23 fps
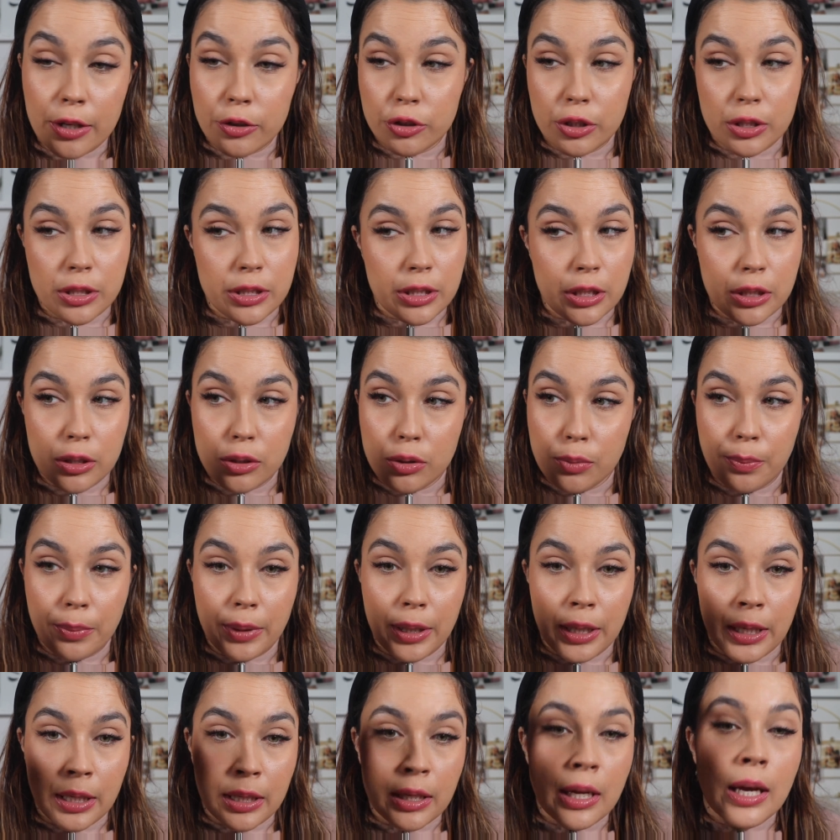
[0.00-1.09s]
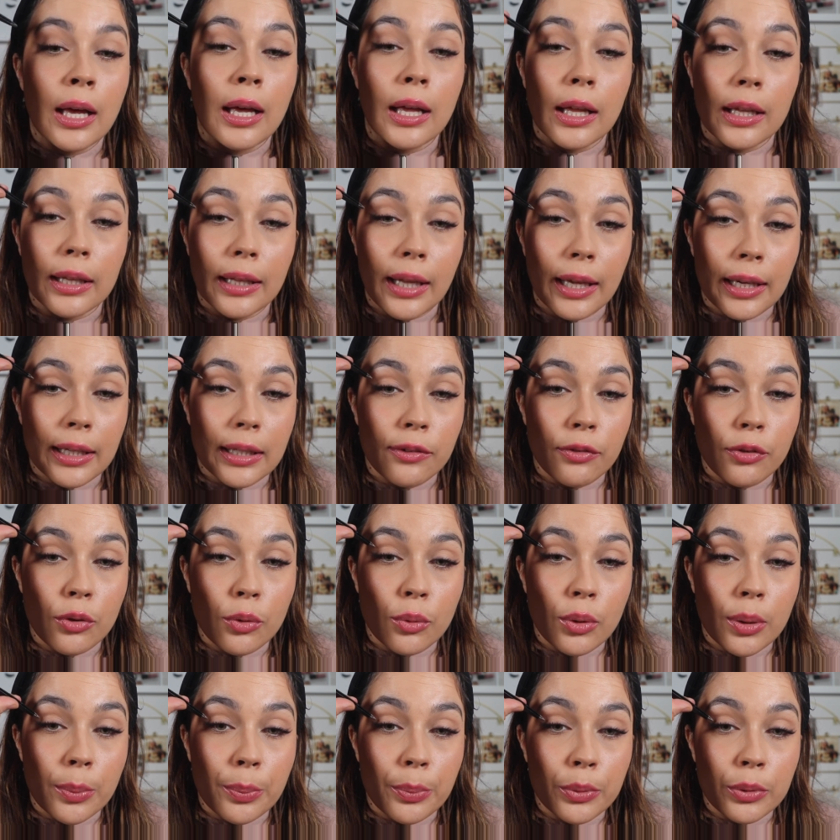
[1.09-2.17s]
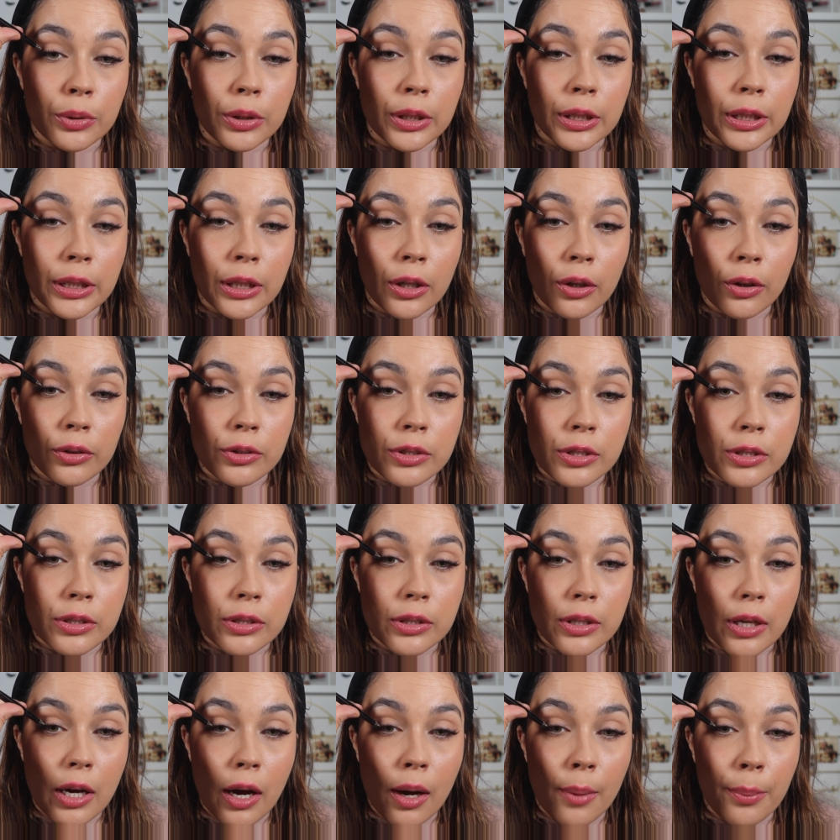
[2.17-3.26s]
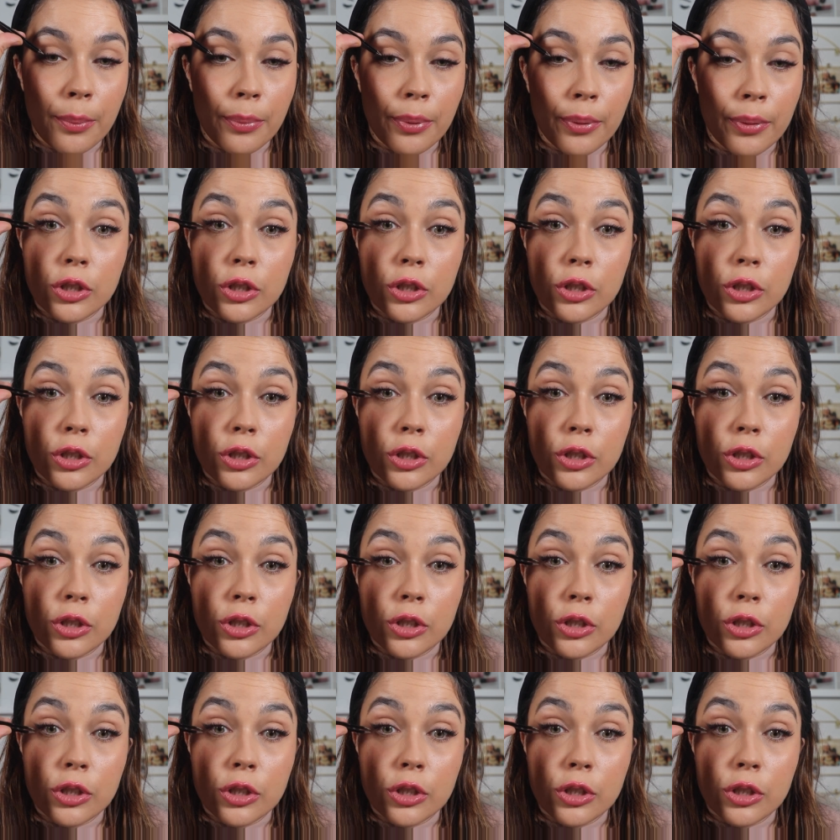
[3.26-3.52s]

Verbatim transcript: you just need to pick it like if you were putting on up,